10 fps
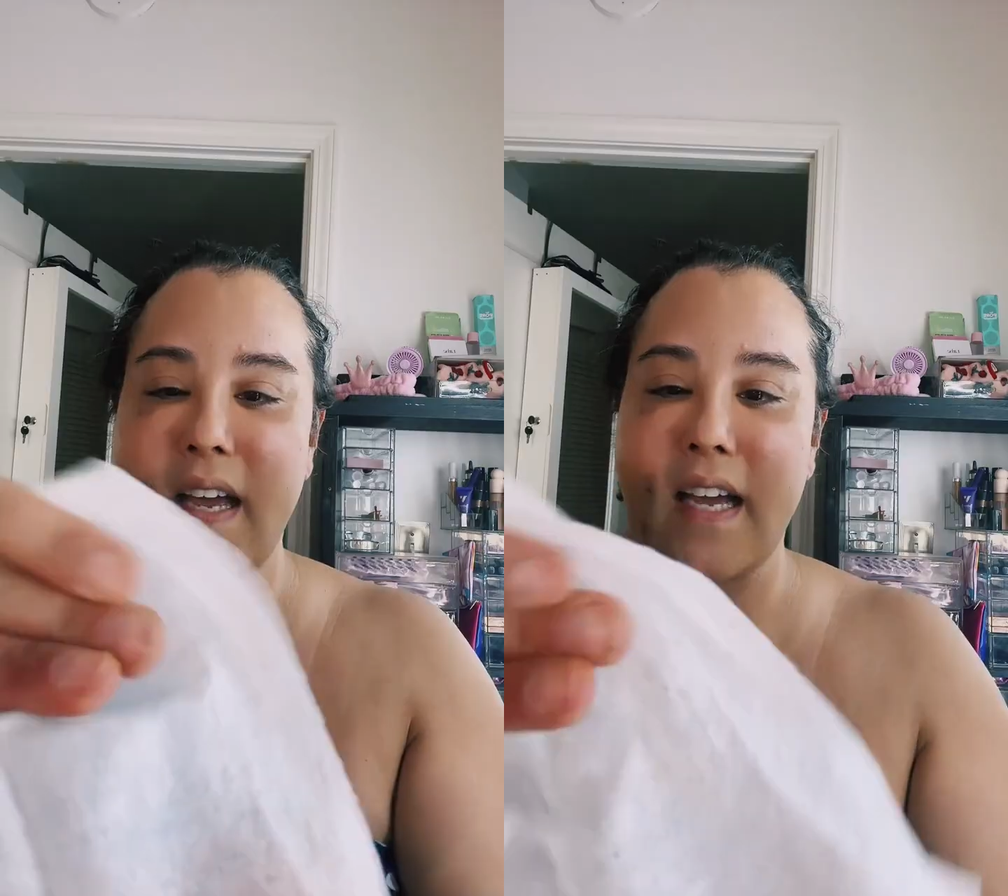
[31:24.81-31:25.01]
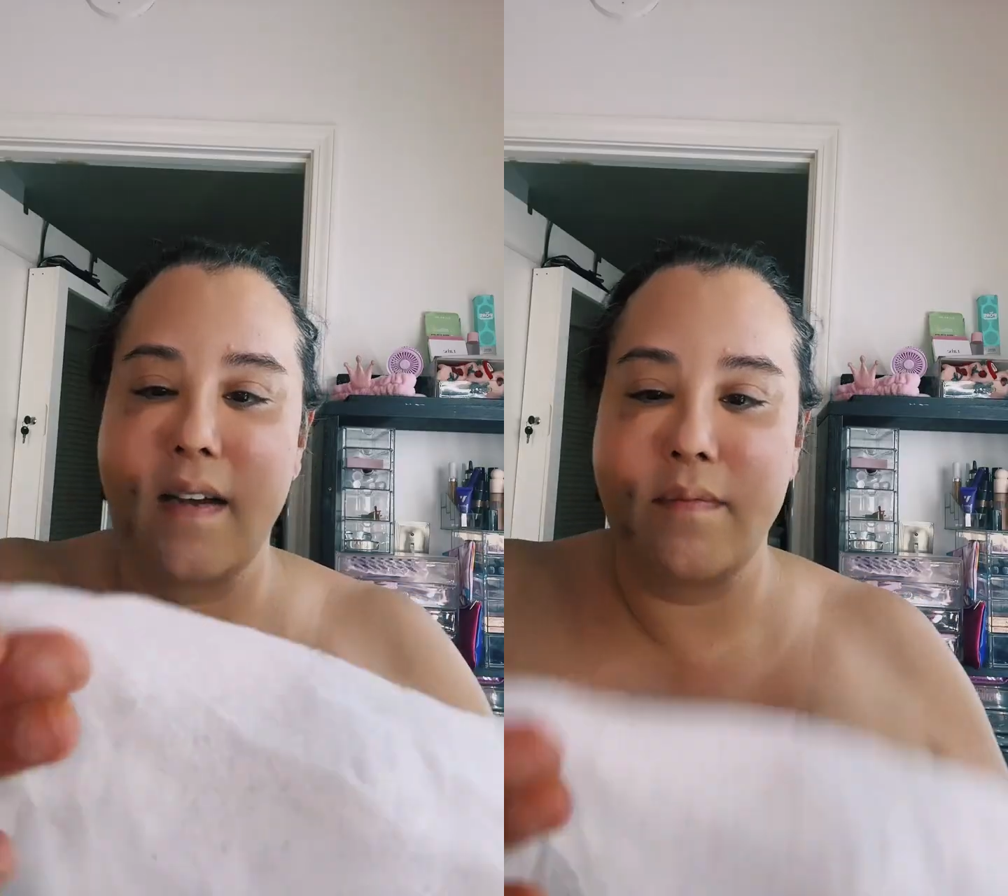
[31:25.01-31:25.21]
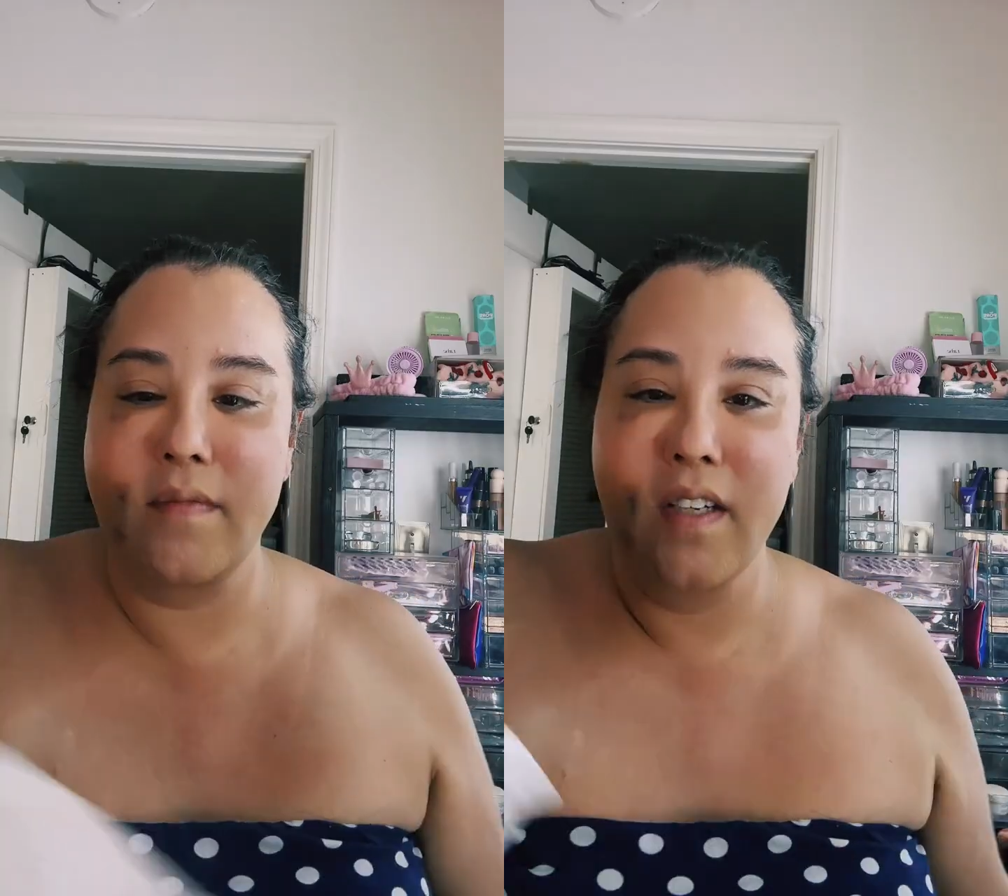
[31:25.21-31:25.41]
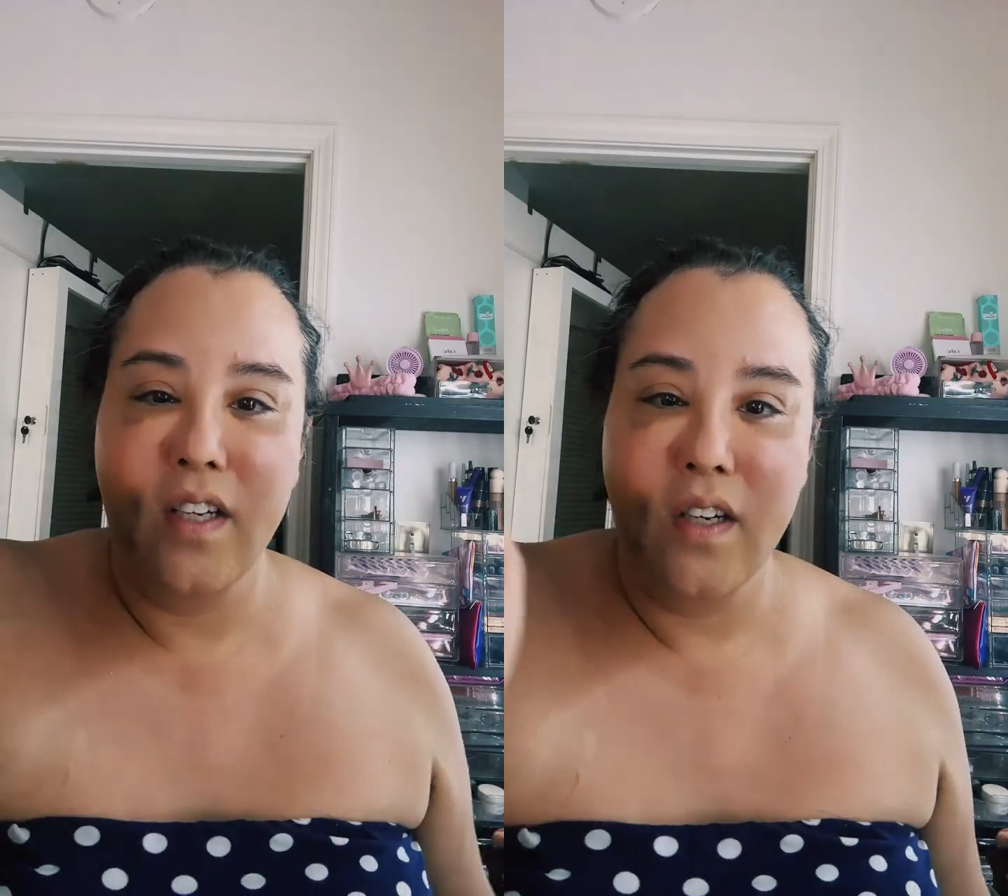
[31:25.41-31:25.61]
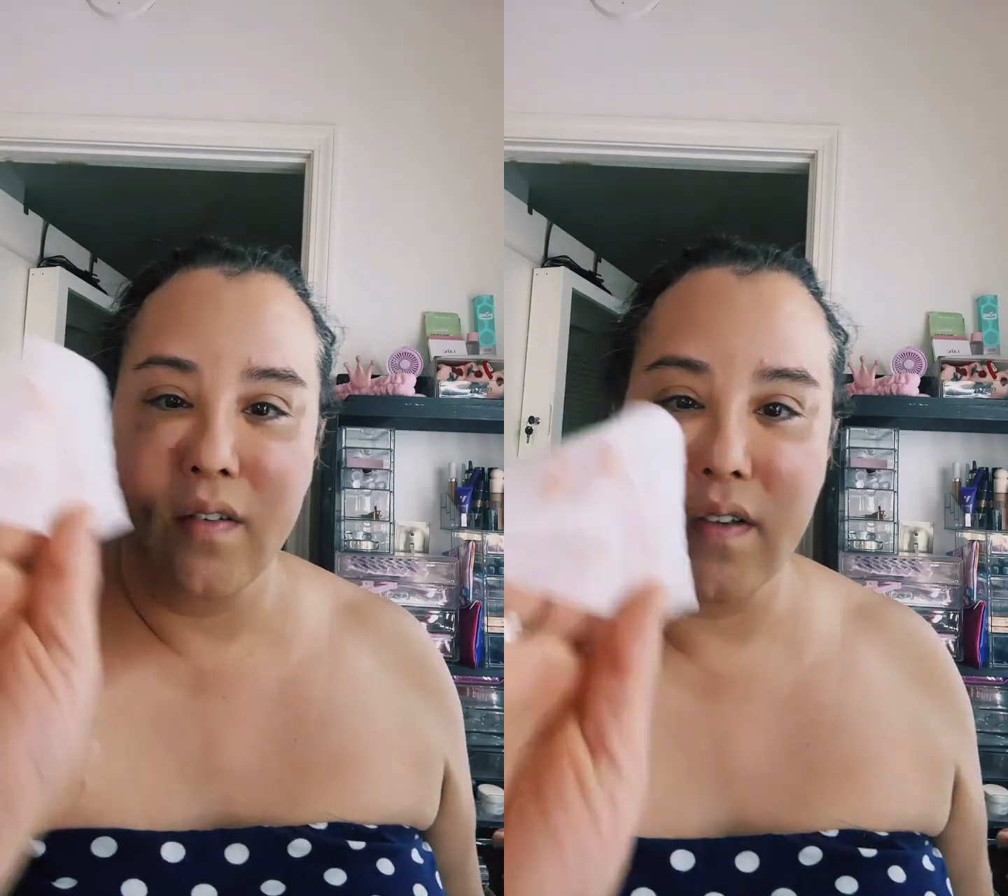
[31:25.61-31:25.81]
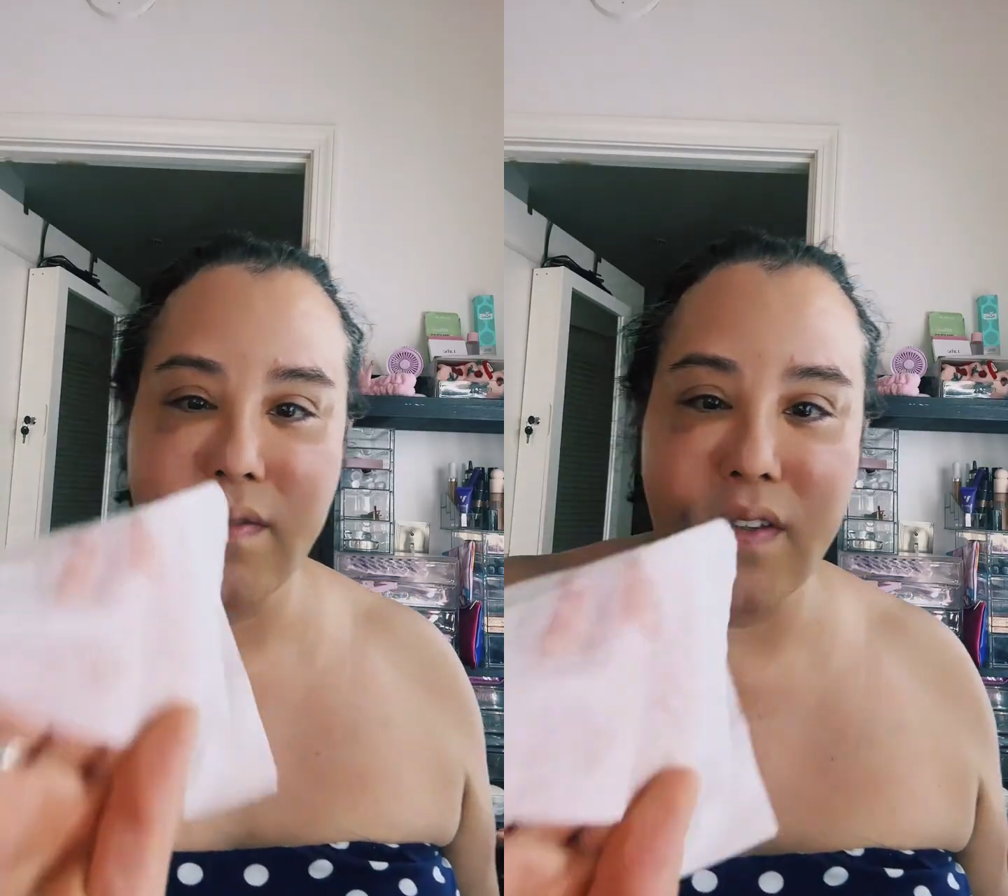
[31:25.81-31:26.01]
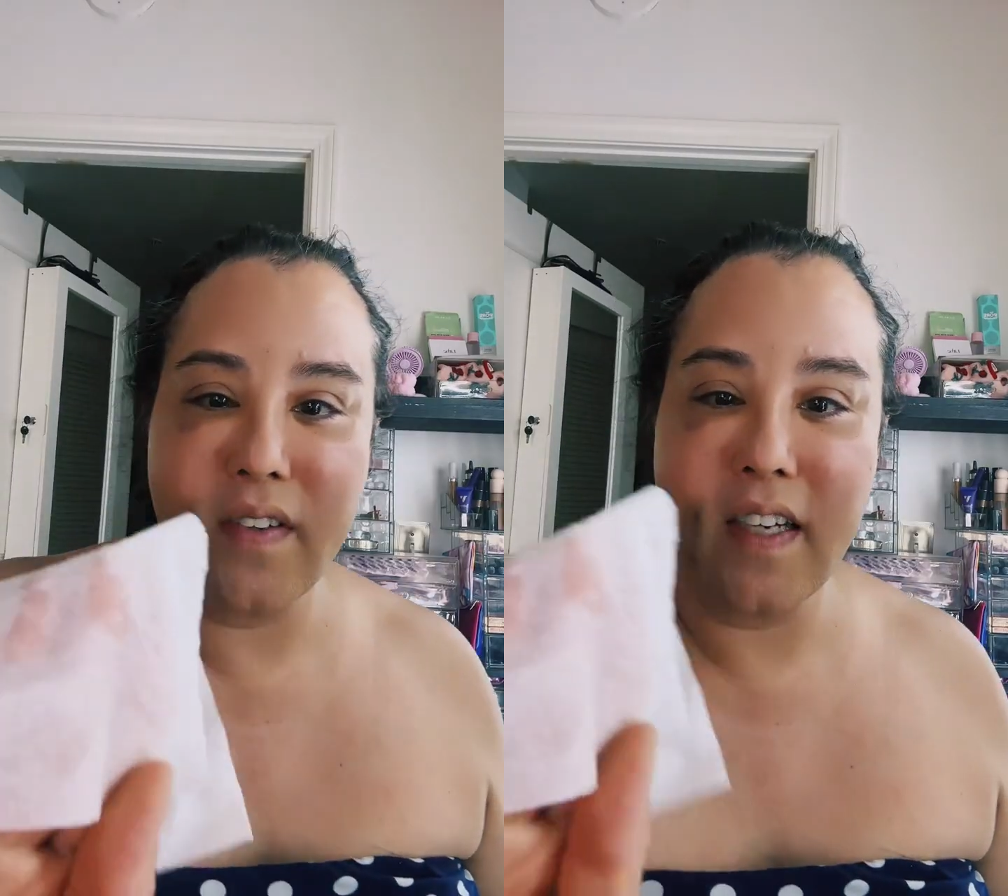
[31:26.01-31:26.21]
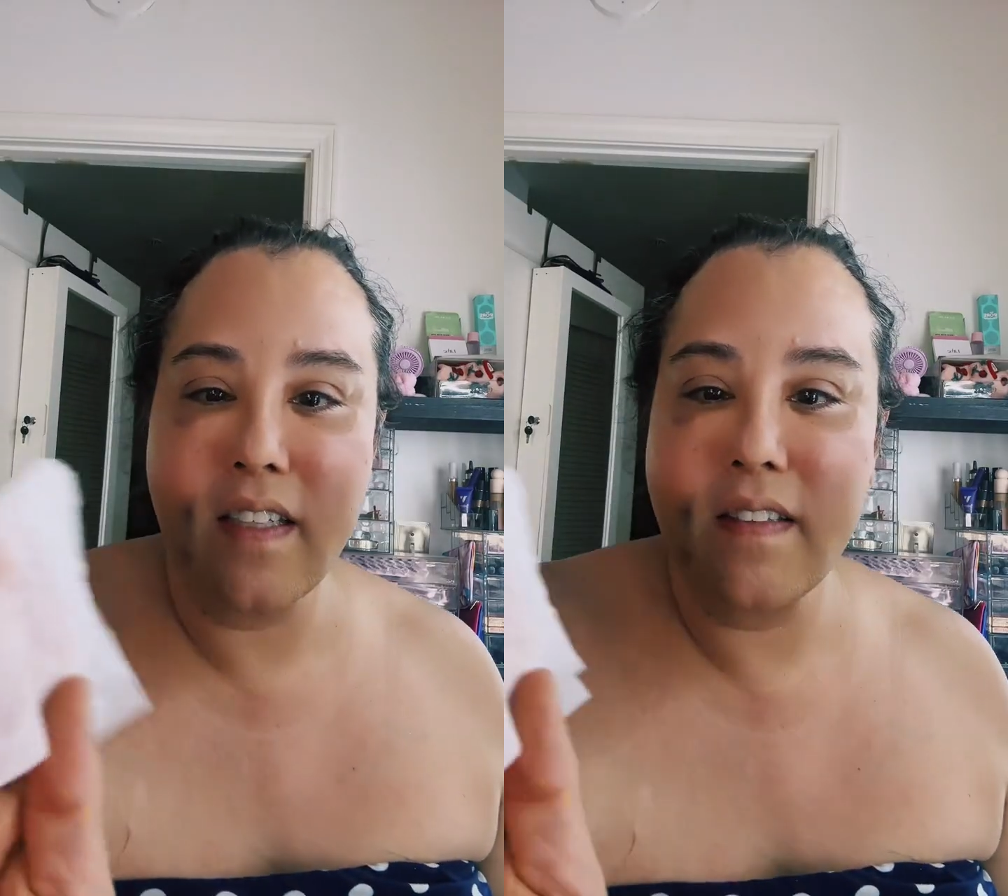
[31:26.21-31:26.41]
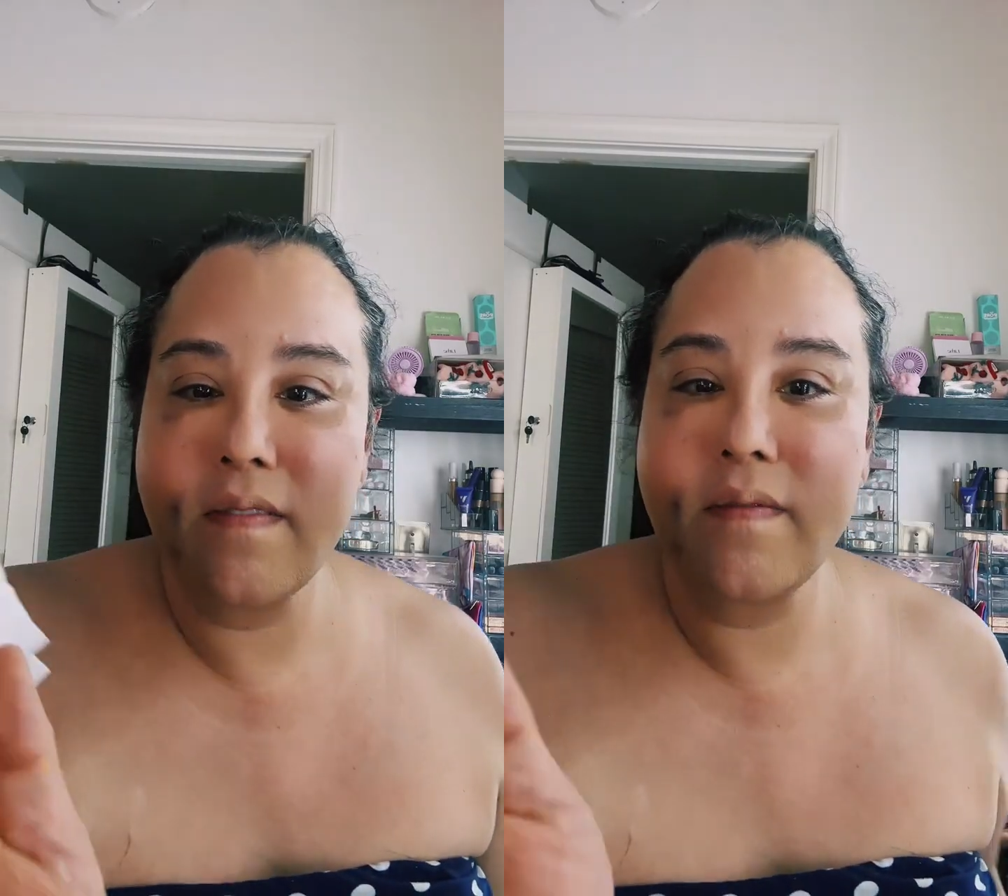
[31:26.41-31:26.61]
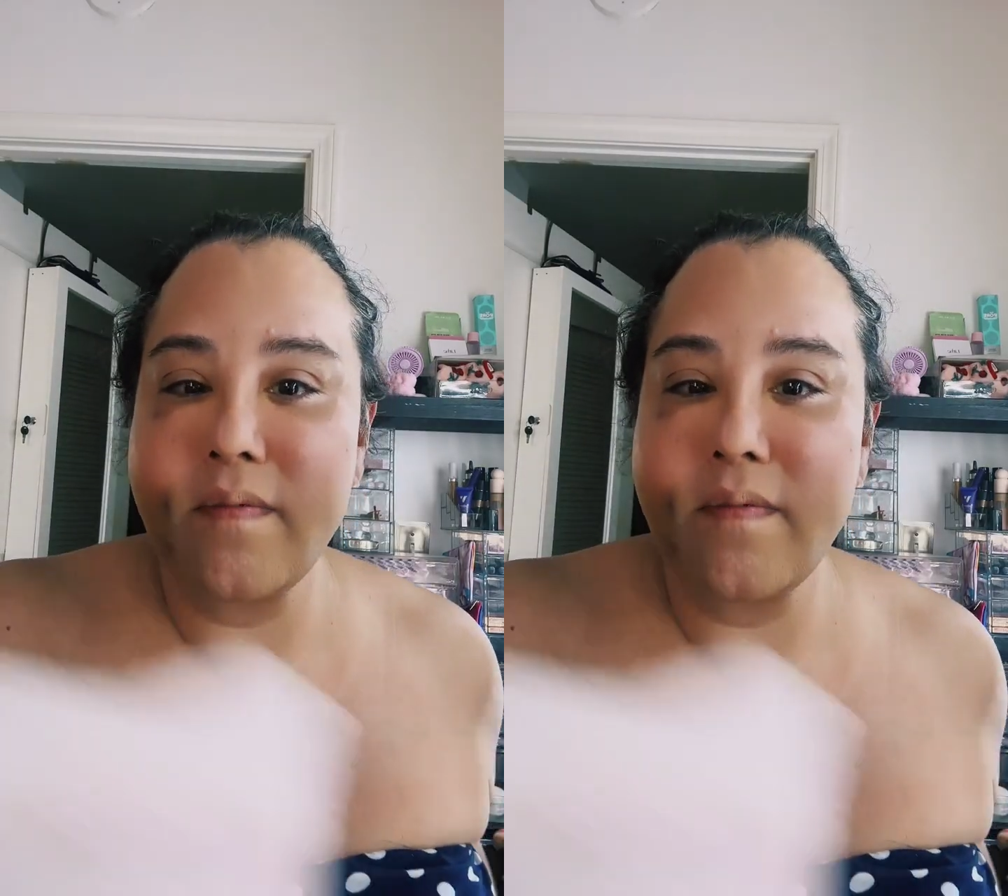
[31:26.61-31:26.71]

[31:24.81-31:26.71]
makeup remover.